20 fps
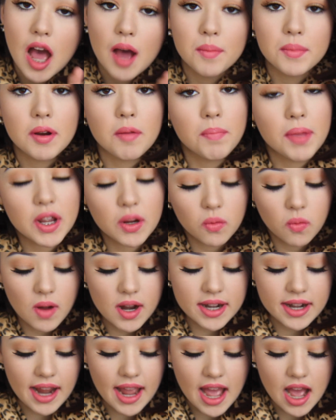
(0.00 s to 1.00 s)
I'm going to pick
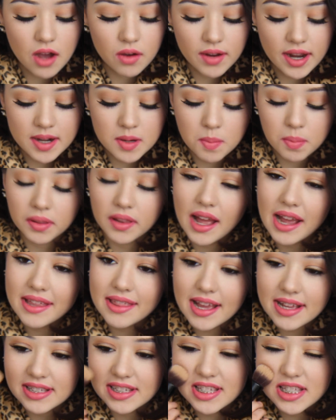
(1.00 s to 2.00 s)
one out and apply
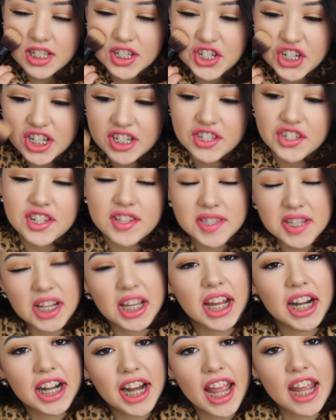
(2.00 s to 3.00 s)
that to the cheeks just to
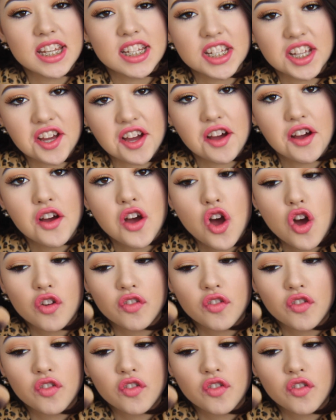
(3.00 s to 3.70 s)
get an idea